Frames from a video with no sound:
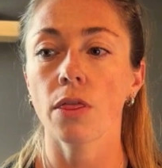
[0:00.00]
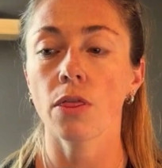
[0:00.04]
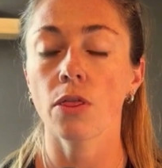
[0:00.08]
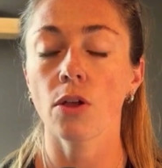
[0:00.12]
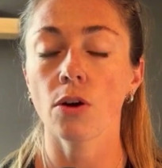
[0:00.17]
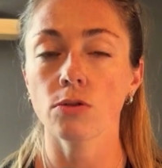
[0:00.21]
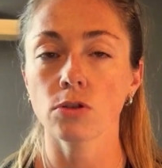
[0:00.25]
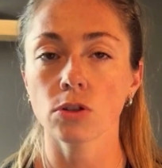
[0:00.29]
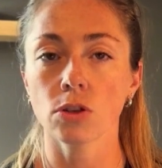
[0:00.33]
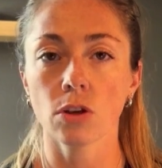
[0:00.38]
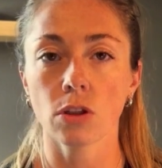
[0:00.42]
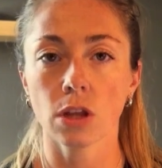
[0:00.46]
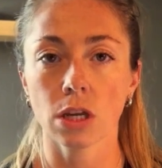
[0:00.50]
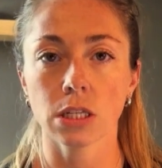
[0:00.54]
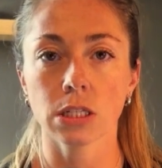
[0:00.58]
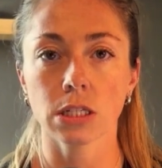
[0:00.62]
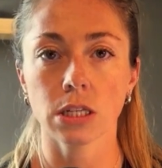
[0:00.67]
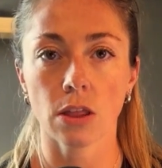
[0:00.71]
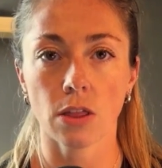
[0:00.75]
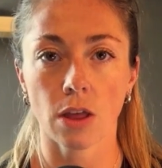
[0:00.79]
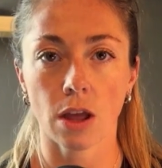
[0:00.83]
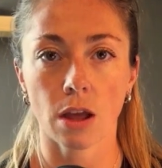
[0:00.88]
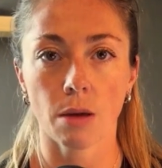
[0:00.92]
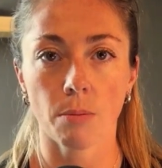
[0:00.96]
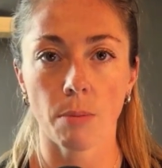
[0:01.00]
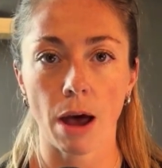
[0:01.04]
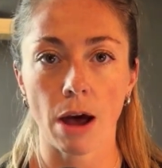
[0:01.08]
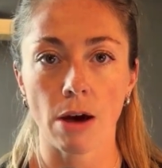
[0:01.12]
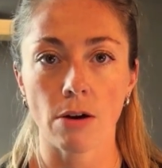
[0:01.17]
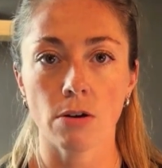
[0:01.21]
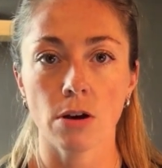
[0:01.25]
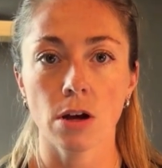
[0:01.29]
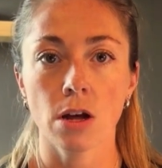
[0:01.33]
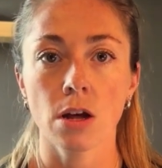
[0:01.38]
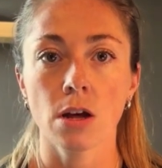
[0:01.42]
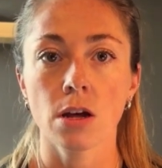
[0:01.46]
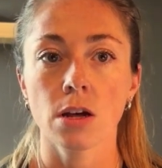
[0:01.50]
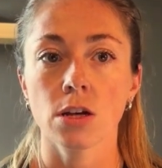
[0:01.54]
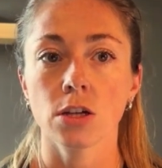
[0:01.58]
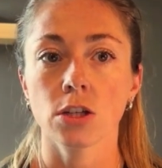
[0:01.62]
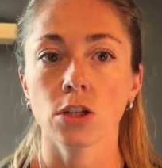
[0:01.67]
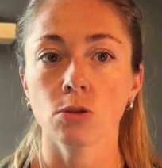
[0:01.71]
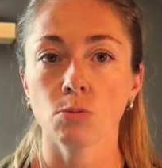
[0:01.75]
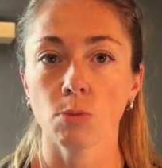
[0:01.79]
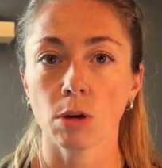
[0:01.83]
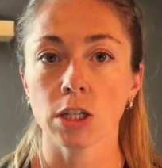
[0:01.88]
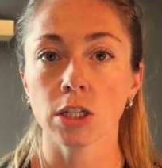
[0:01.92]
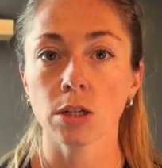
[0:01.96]
those are things to think about.
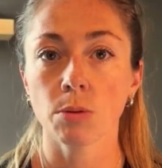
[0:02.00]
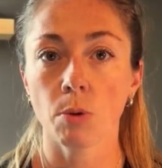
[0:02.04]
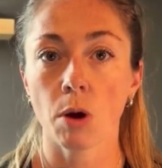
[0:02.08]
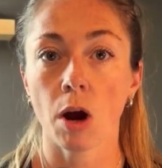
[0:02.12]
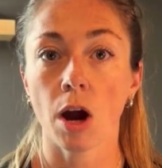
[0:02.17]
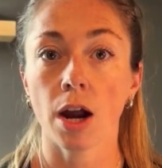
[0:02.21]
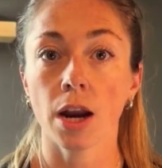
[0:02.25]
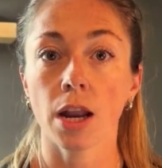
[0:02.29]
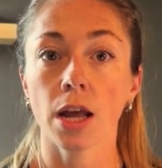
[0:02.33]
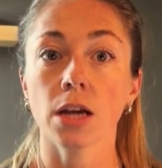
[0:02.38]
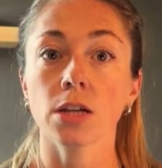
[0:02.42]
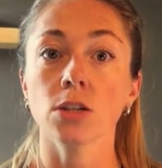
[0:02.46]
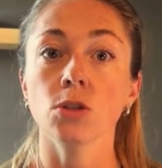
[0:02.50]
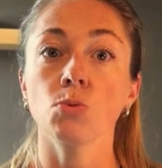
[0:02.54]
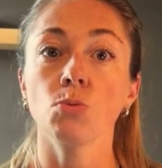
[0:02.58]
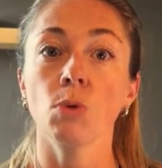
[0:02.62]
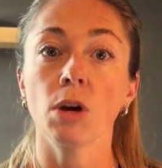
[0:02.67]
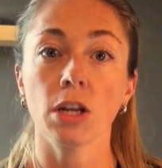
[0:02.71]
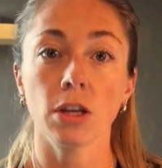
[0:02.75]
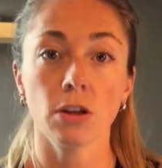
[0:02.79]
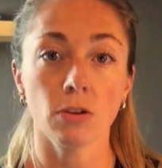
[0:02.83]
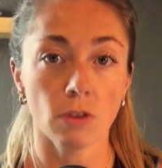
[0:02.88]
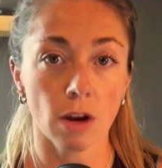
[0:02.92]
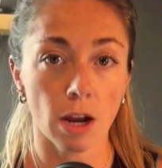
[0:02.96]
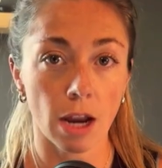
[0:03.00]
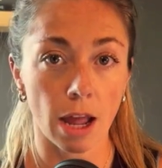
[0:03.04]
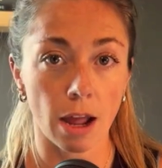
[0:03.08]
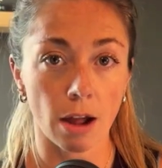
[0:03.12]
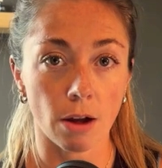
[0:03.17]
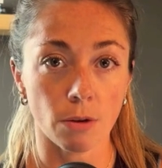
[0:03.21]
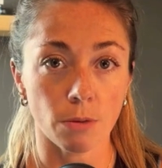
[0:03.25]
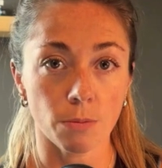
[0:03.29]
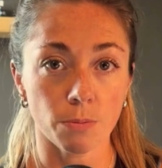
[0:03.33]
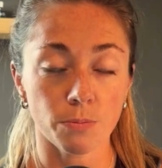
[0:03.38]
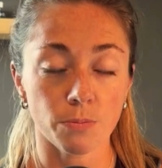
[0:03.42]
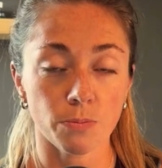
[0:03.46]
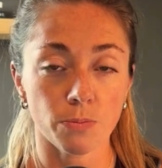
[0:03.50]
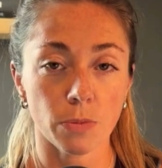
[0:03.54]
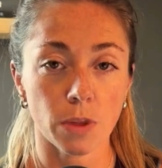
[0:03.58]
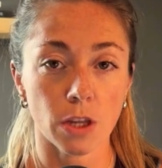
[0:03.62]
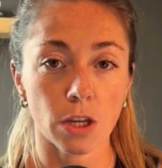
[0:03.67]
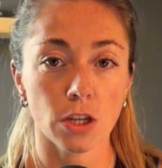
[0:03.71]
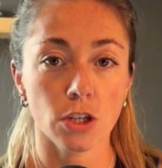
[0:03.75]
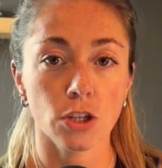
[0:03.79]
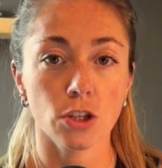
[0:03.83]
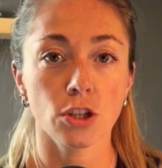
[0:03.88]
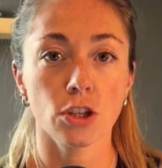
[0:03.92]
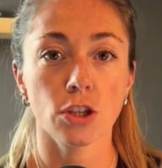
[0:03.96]
Switch a product when you run out.
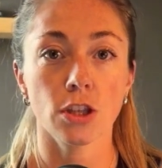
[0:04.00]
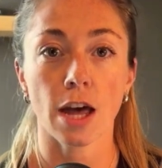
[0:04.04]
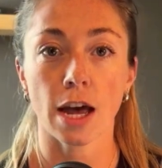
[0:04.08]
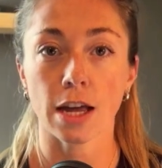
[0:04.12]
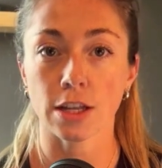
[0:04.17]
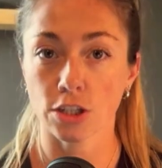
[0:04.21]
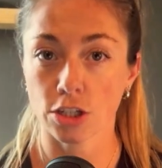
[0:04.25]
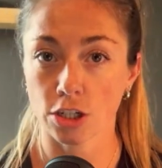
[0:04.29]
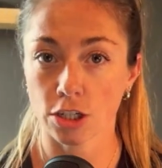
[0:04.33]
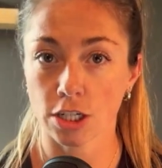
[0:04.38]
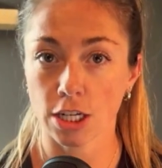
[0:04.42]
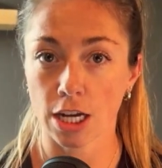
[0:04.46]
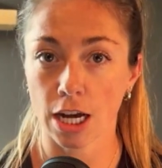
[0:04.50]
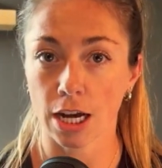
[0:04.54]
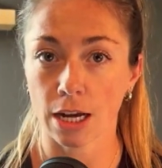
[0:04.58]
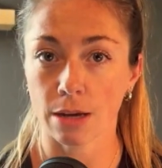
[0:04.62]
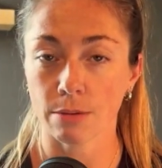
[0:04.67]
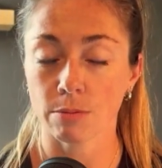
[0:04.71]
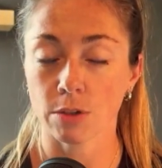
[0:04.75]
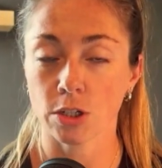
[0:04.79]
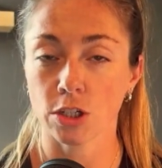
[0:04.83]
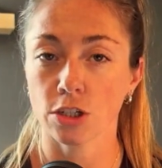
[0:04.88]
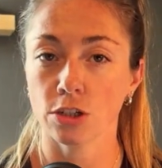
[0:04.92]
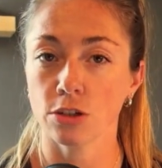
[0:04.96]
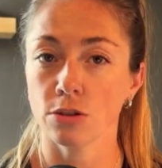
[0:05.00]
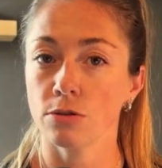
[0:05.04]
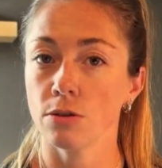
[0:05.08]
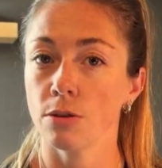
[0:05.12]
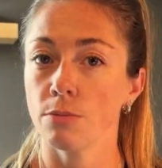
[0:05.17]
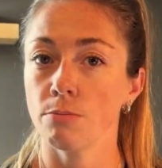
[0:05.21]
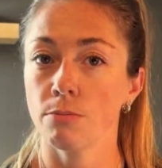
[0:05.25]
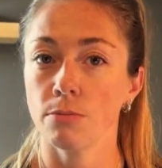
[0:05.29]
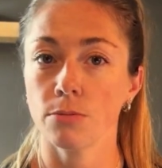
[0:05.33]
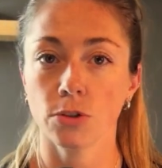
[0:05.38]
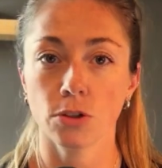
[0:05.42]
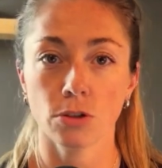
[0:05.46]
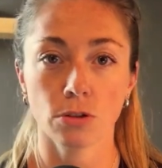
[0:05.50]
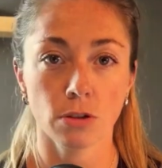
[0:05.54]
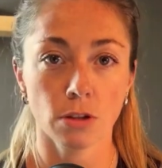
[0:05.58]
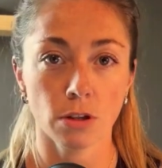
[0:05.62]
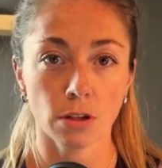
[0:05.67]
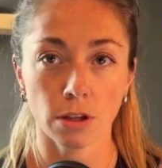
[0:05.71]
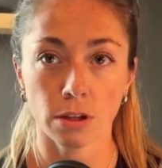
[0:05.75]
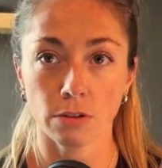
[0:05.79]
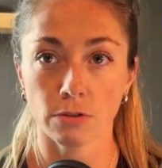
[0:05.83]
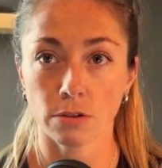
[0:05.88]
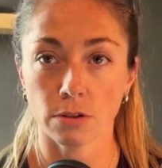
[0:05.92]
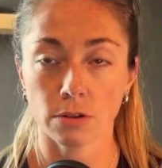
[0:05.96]
That's your time to do
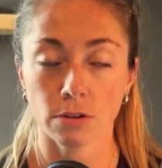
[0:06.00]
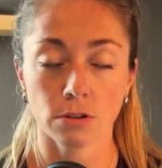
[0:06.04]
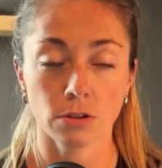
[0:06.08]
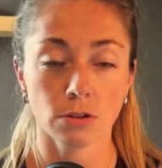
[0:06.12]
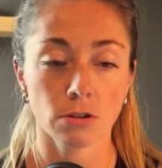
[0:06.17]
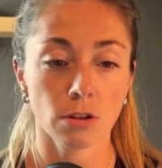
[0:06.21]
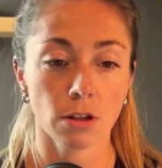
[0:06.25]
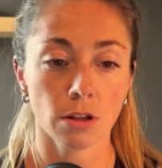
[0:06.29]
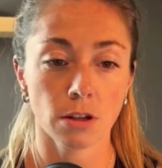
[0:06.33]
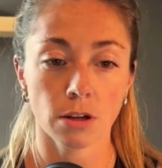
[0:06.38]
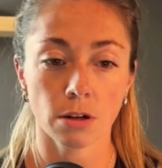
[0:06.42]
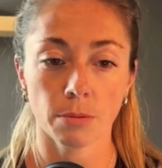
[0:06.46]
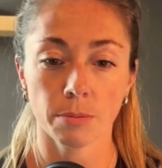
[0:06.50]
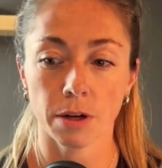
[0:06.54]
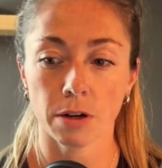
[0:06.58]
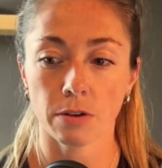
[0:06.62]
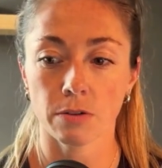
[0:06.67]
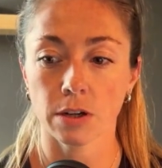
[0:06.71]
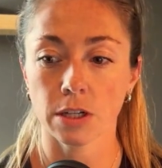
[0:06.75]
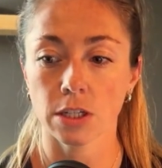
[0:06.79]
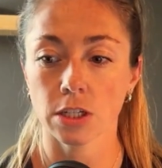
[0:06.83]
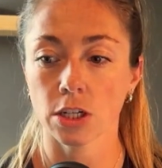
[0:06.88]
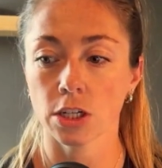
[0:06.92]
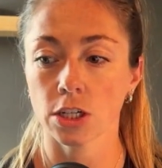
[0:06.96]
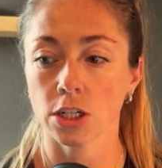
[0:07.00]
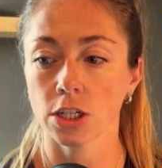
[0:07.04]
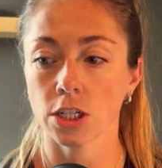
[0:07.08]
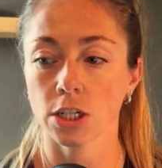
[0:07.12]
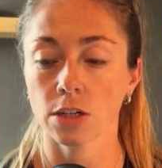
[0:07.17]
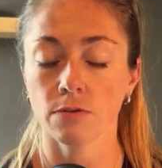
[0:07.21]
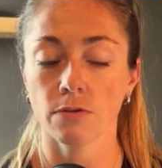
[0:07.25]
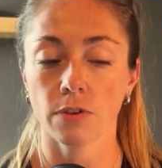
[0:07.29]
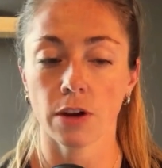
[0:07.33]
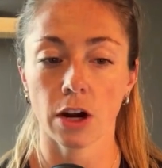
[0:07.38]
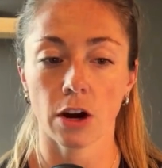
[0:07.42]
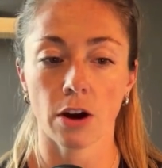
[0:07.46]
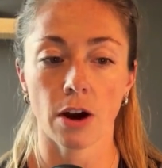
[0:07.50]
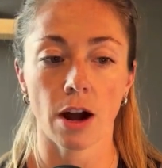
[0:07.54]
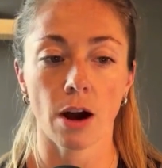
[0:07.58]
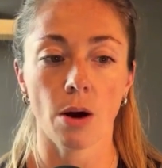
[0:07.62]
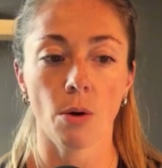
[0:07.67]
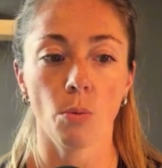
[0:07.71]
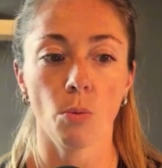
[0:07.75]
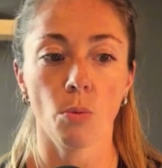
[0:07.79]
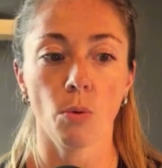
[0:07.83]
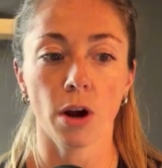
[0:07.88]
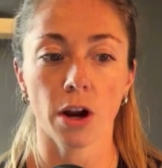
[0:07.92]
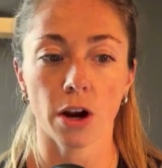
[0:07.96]
the little bit of research and figure
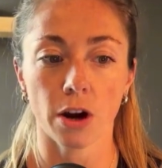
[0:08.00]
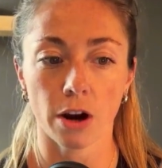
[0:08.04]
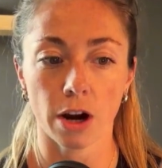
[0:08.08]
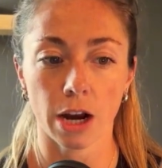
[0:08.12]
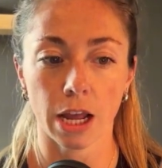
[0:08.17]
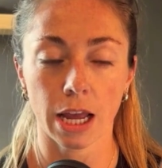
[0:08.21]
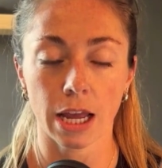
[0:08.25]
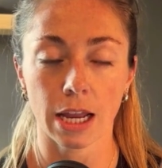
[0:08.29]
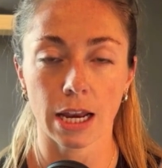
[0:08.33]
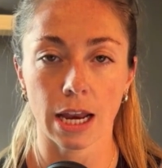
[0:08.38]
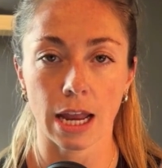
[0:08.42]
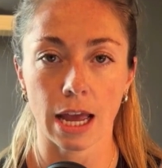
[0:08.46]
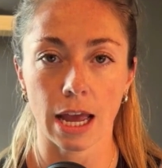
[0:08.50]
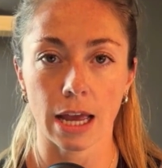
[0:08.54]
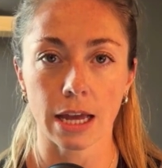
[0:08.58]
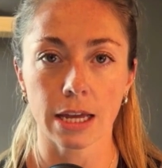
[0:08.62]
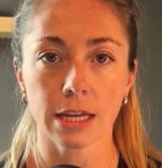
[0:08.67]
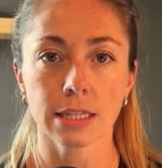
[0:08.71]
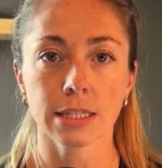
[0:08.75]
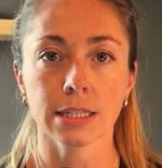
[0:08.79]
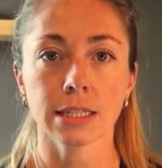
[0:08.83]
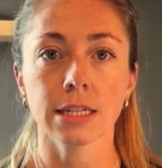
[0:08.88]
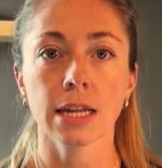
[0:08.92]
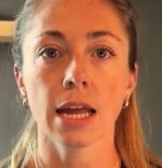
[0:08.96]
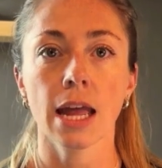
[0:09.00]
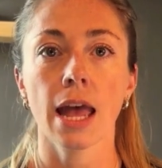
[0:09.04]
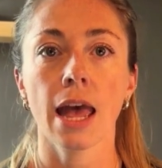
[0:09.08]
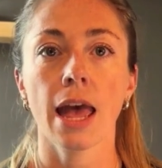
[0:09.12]
out what you're going to get next.